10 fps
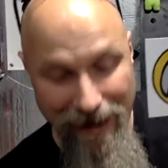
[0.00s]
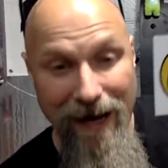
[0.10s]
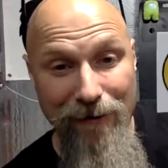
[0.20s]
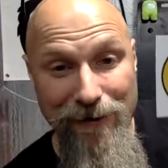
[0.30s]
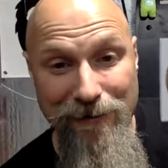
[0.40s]

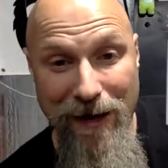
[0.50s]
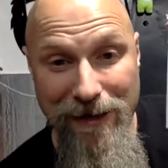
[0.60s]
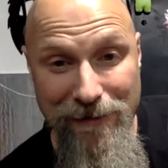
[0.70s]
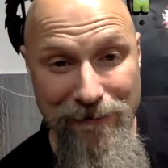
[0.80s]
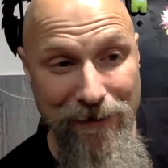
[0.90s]
Howie,
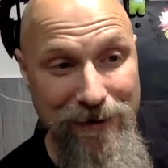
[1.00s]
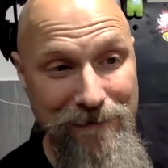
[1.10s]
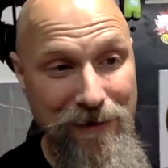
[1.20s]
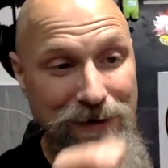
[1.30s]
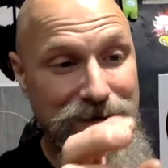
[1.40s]
thank you very
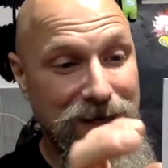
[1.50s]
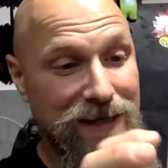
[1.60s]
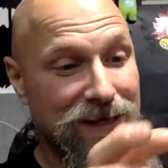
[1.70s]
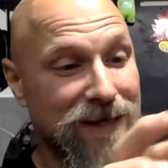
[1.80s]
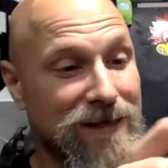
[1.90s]
much.
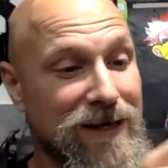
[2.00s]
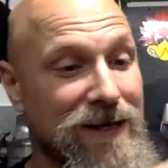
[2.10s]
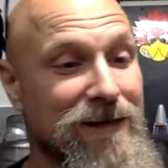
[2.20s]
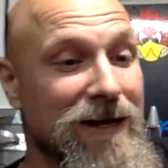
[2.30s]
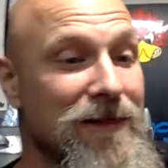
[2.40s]

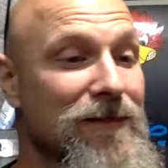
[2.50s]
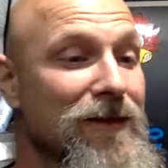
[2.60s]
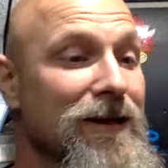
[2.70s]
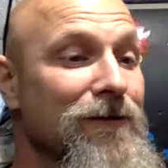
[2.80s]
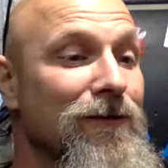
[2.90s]
That I
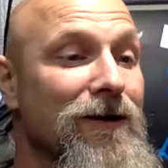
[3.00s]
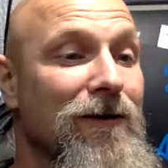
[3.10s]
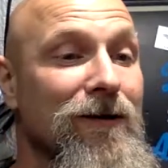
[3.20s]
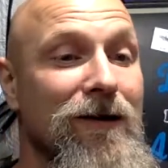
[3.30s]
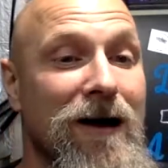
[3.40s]
think will
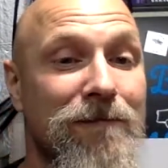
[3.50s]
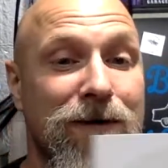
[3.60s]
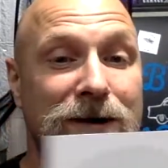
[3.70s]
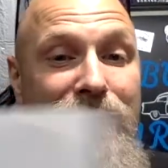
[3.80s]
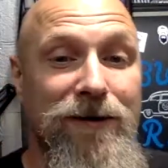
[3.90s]
go a lot
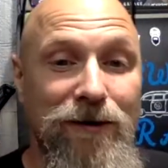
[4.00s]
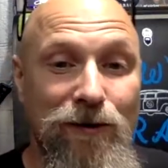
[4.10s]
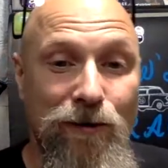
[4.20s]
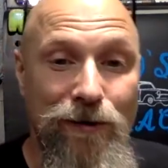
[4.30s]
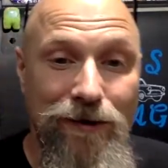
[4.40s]
better in the
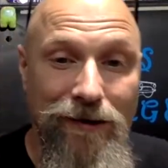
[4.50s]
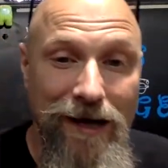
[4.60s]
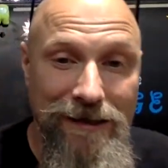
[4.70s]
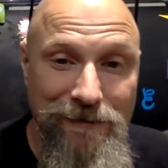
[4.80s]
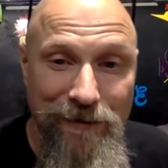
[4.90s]
quarter
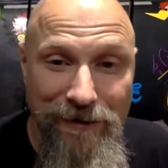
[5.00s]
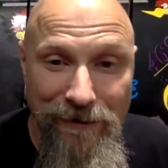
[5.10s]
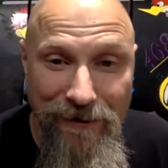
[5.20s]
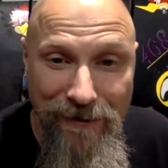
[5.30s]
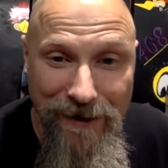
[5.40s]
glass
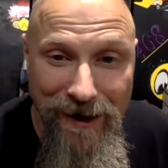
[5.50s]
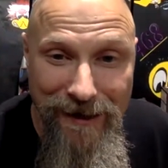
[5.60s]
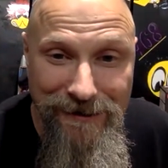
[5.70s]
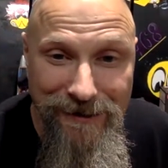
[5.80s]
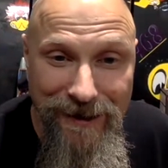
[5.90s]
window, don't you
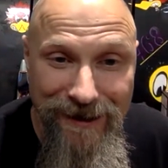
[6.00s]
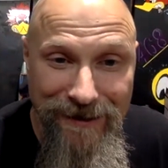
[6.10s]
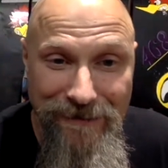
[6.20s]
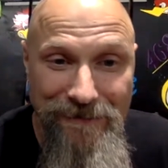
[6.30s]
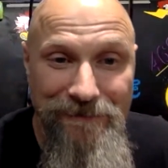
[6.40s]
guys think?